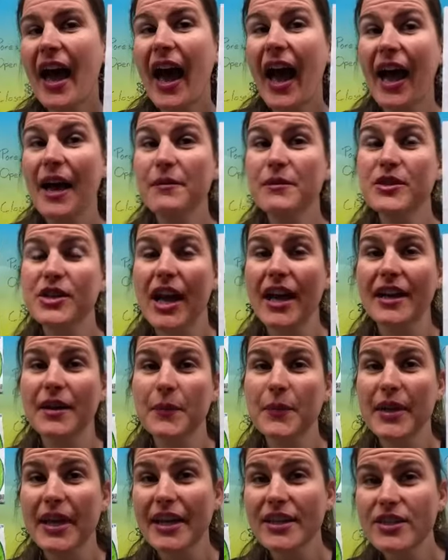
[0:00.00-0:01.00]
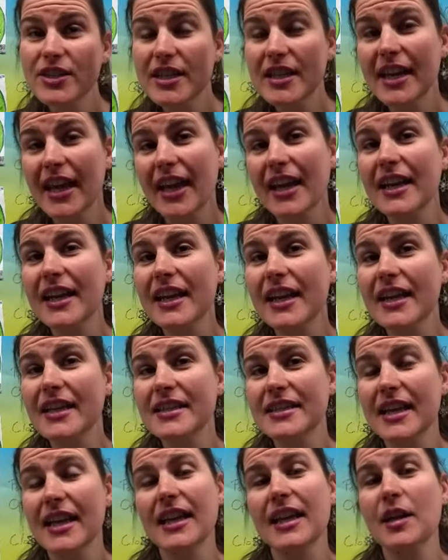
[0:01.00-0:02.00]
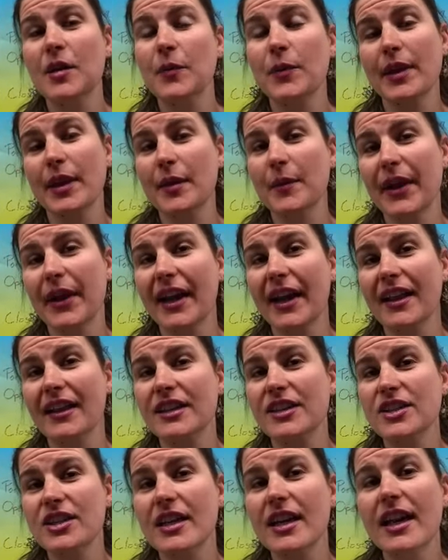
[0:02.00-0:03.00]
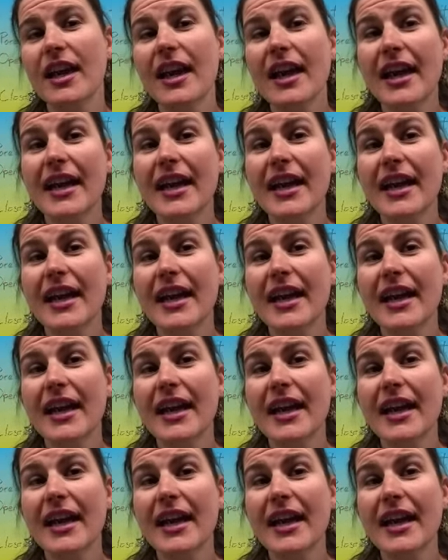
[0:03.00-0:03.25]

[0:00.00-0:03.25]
I'm Jen, a PhD candidate studying plant biology,